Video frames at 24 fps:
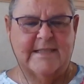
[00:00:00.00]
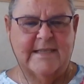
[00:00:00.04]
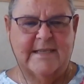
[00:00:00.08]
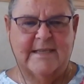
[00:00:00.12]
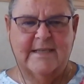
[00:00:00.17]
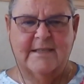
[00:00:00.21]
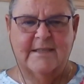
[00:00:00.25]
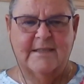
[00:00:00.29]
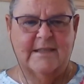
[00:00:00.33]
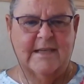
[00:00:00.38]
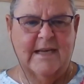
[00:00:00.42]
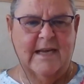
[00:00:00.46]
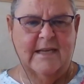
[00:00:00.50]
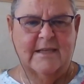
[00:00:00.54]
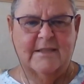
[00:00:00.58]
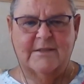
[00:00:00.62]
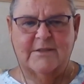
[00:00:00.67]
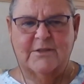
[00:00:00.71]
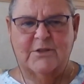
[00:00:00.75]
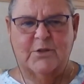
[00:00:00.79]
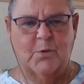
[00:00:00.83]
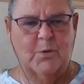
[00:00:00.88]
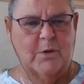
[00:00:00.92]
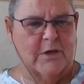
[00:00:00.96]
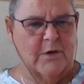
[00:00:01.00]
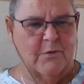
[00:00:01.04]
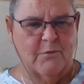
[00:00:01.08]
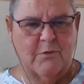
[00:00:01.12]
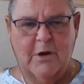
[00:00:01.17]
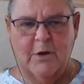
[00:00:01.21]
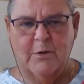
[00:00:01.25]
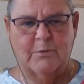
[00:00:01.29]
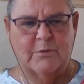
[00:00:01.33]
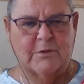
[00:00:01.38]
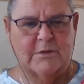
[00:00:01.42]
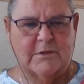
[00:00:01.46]
visiting and
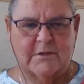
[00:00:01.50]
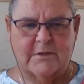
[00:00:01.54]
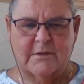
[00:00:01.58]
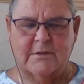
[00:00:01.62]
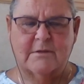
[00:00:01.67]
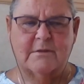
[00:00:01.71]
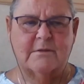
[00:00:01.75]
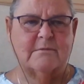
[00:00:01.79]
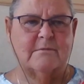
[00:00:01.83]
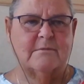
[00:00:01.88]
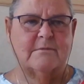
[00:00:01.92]
going around